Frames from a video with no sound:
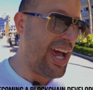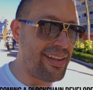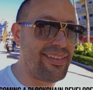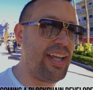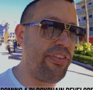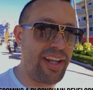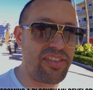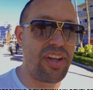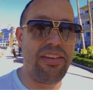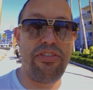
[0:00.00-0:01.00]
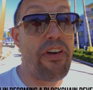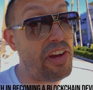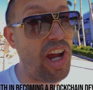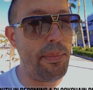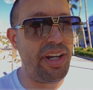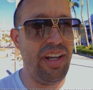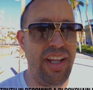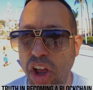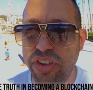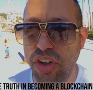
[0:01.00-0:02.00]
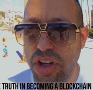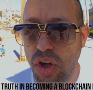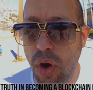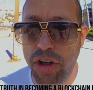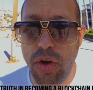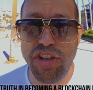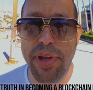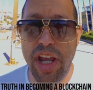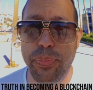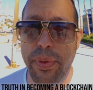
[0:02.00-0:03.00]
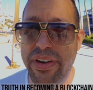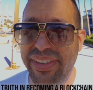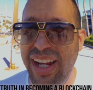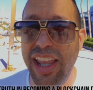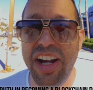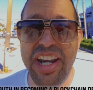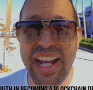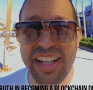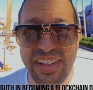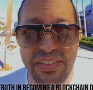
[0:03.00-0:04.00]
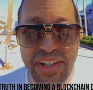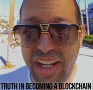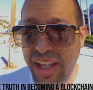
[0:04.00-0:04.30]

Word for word: That definitely is, is very common. Also, you are going to be experiencing a lot of negativity